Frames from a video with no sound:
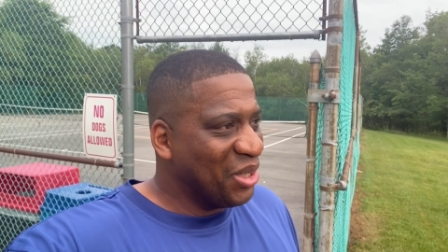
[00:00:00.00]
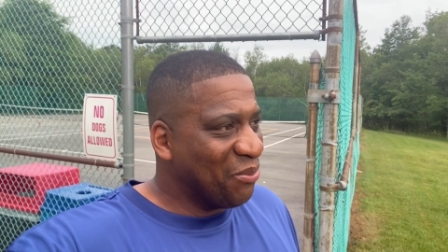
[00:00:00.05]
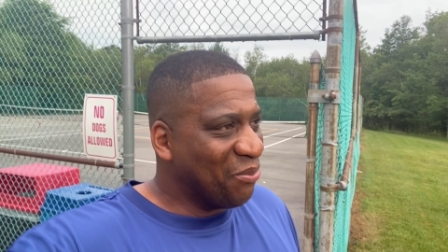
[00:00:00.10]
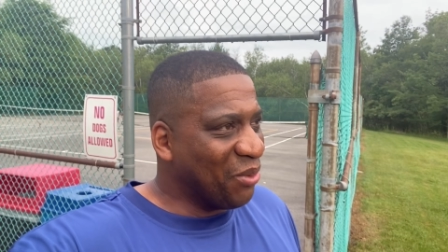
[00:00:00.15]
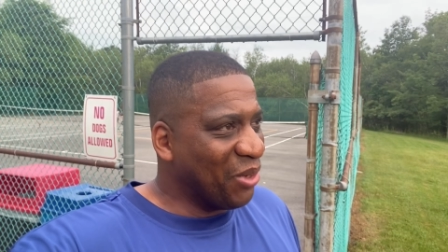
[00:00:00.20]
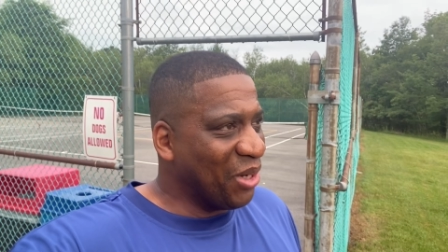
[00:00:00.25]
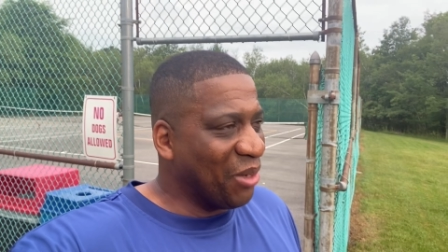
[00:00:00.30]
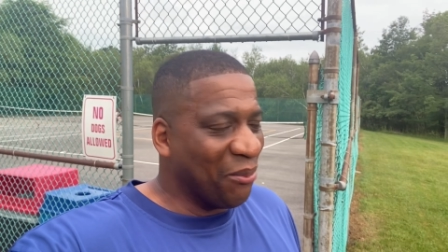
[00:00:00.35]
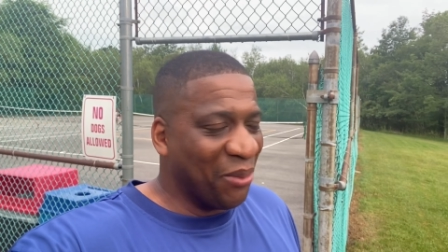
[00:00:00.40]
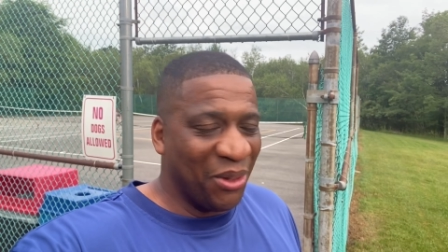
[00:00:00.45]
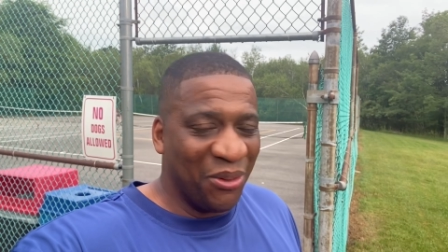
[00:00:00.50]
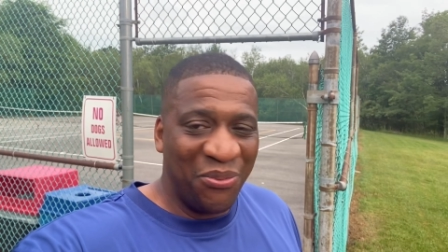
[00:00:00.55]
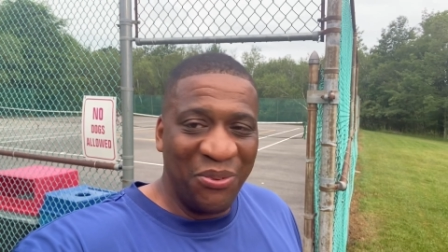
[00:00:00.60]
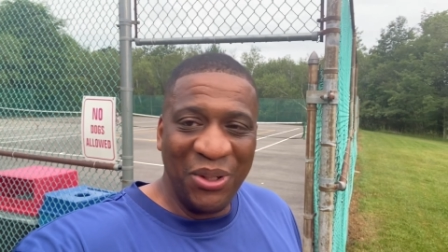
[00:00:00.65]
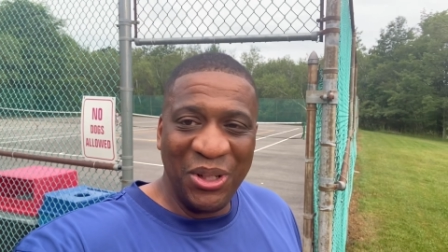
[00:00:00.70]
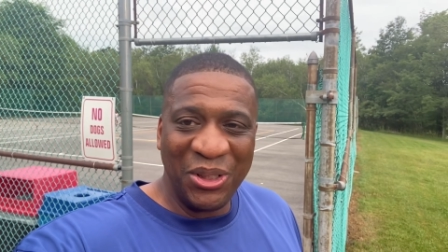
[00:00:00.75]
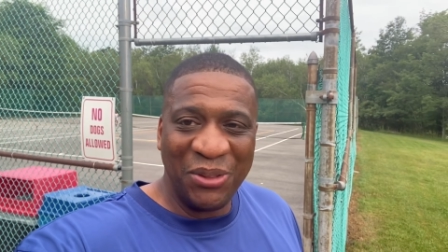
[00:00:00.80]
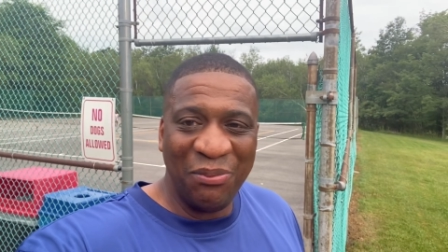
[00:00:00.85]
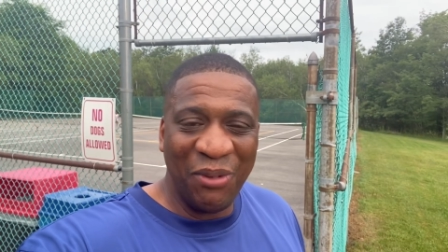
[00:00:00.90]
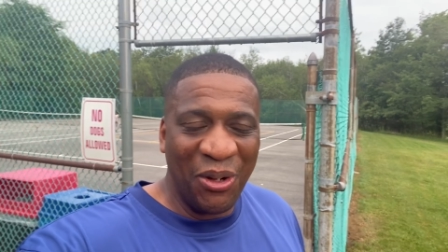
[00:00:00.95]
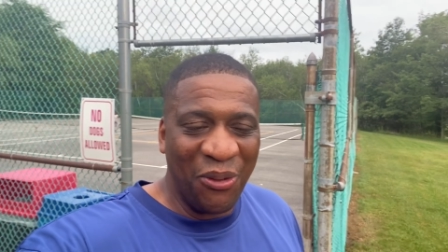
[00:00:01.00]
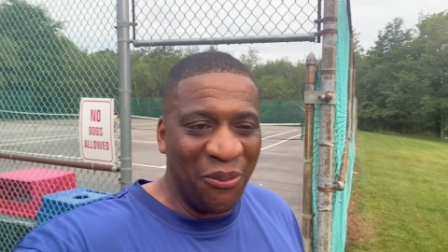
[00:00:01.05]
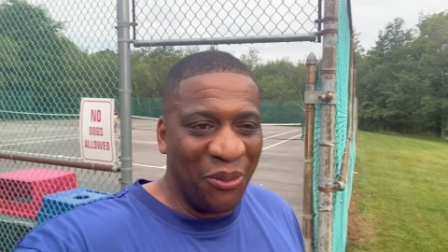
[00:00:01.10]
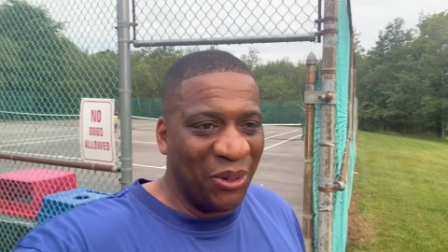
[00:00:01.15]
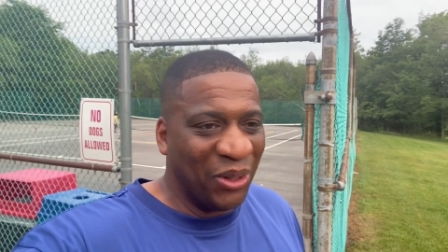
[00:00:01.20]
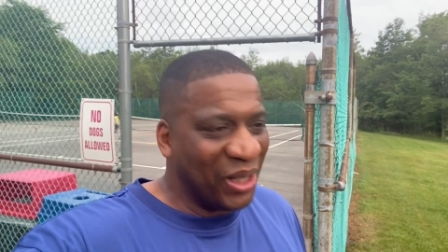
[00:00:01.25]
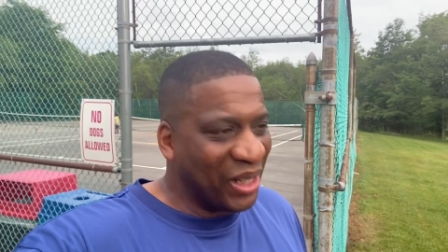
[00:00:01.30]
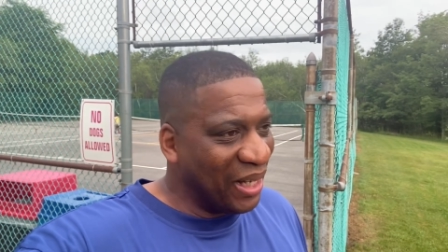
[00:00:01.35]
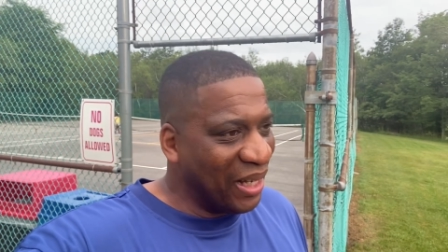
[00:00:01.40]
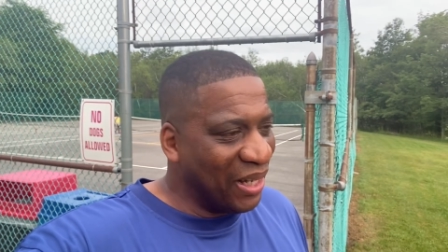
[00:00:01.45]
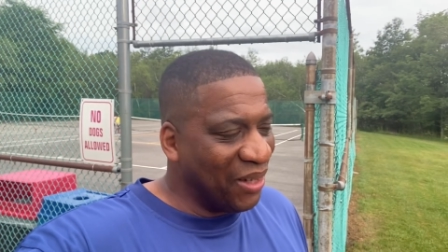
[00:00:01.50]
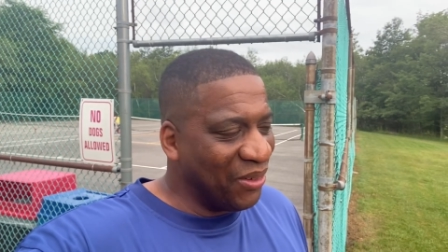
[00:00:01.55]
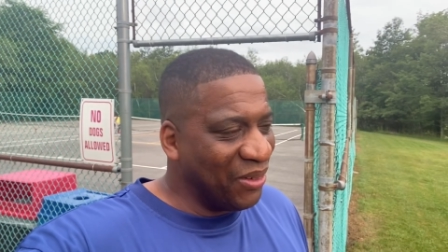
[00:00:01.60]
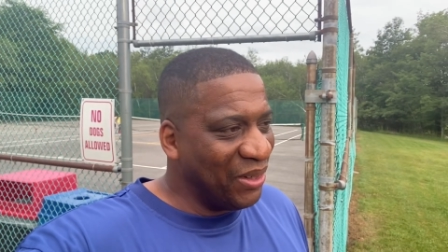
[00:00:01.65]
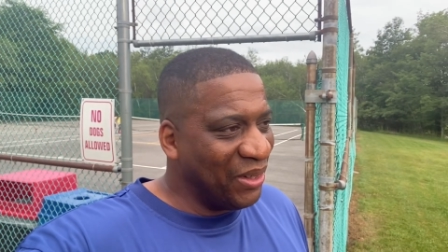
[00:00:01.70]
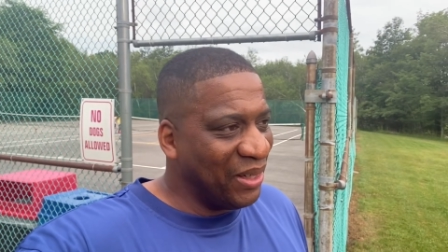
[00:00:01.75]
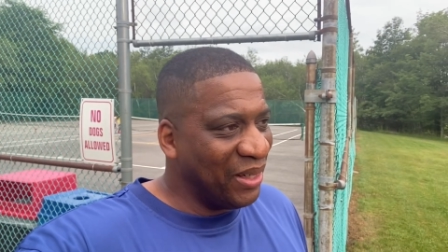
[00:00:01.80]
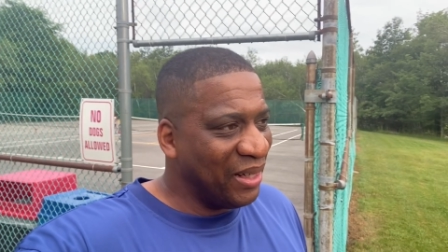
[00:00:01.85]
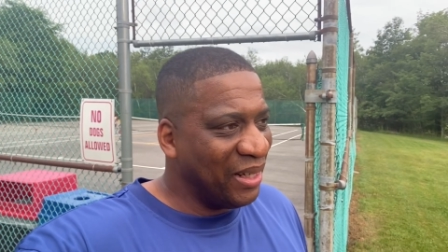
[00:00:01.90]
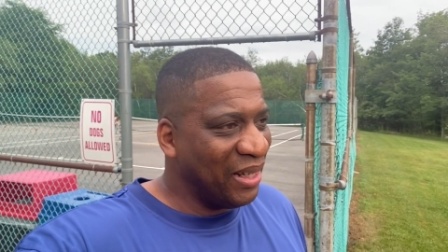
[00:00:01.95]
But I'm gonna finish my workout
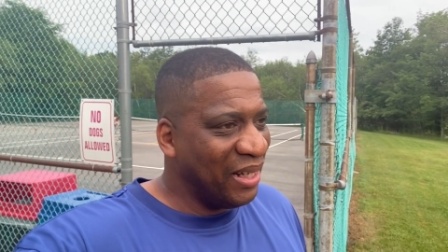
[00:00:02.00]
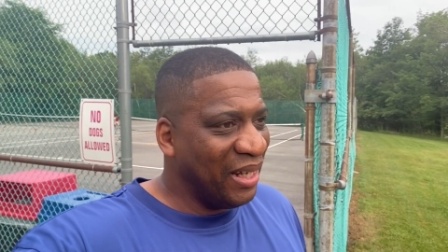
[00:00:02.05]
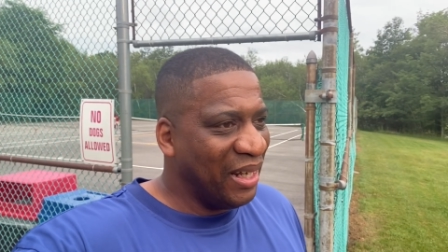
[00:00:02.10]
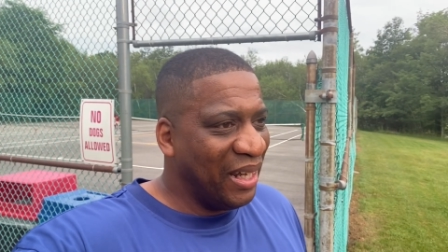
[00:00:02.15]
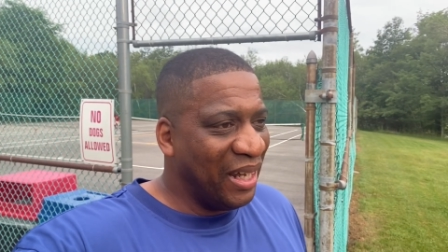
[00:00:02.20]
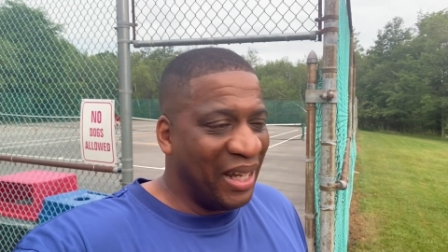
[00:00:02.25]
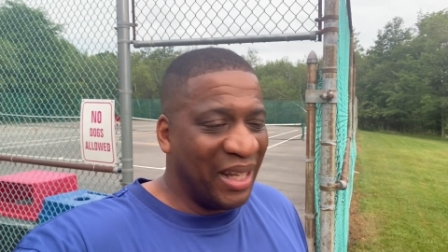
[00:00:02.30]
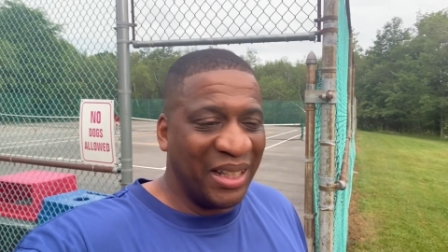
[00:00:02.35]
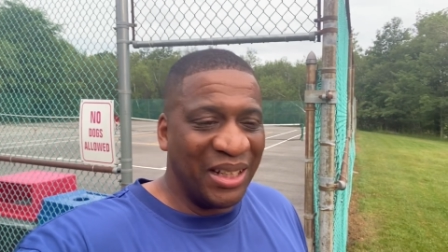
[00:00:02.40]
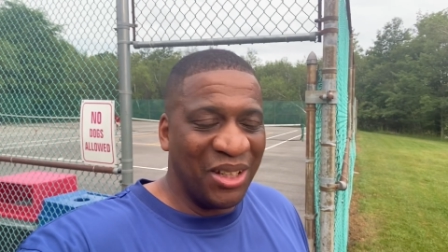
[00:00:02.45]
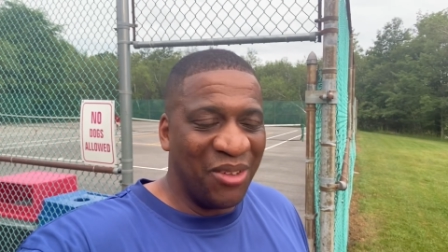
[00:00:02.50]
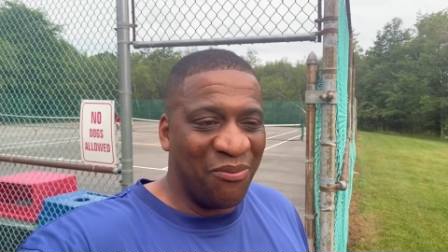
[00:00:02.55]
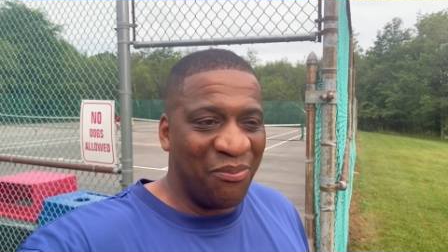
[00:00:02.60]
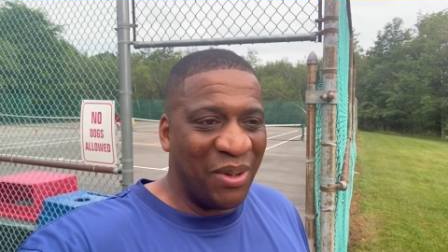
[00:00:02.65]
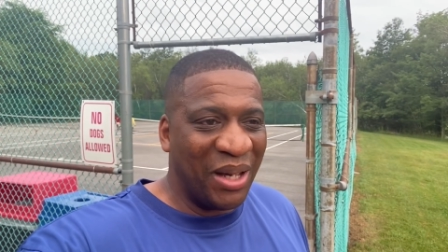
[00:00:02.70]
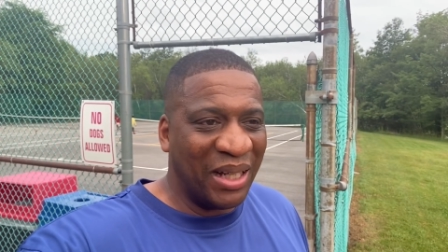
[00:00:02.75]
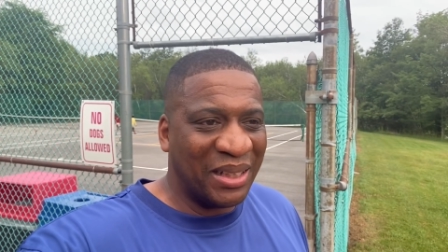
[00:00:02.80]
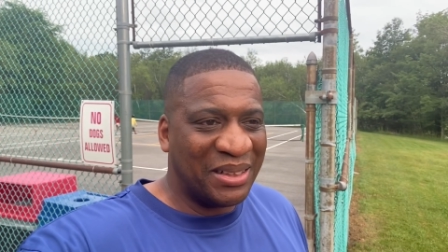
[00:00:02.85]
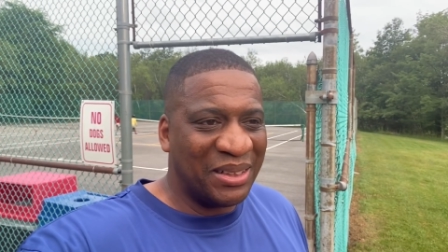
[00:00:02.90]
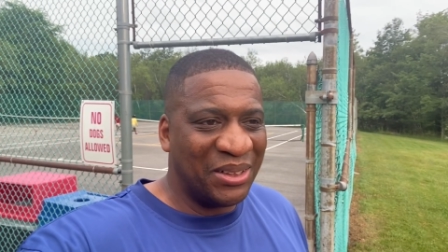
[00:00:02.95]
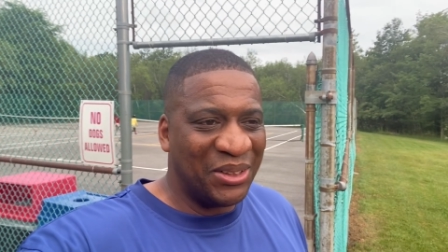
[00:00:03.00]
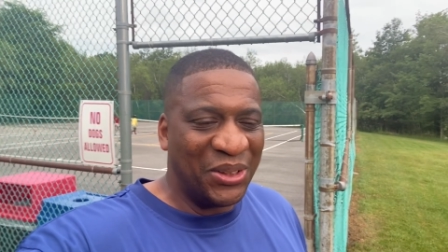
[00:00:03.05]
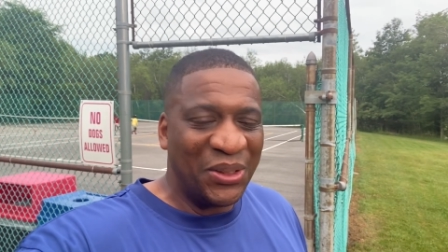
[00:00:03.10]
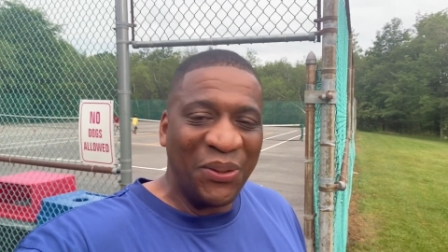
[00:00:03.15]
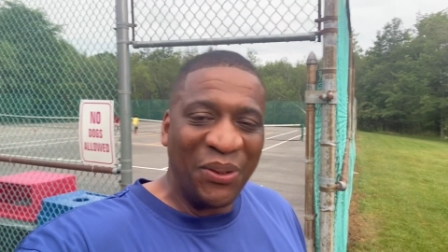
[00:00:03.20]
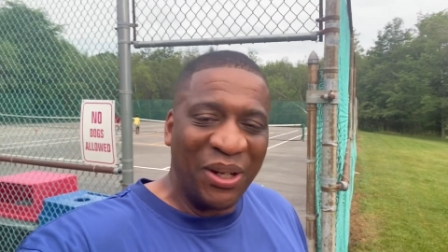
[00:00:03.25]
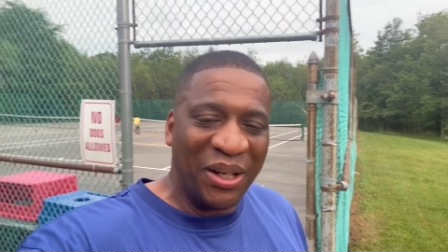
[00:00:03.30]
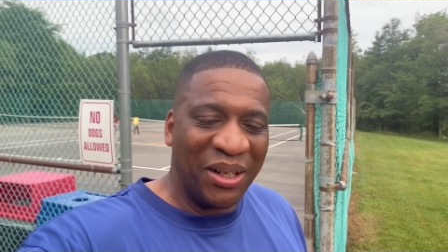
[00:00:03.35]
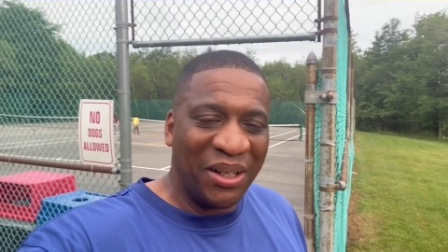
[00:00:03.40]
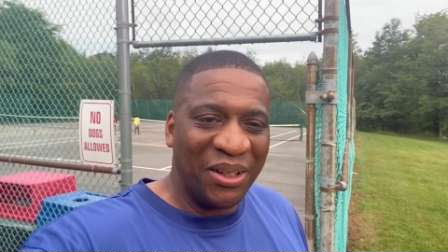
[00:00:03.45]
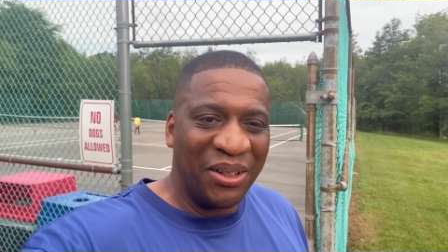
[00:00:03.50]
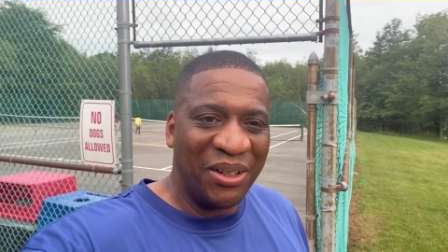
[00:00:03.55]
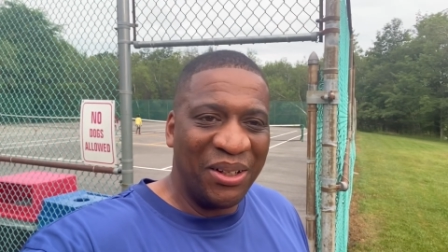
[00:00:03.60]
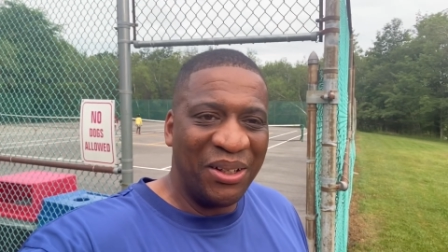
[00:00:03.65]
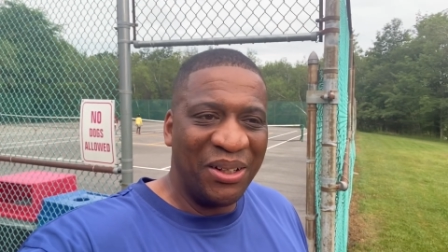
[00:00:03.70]
and get back to the trailer,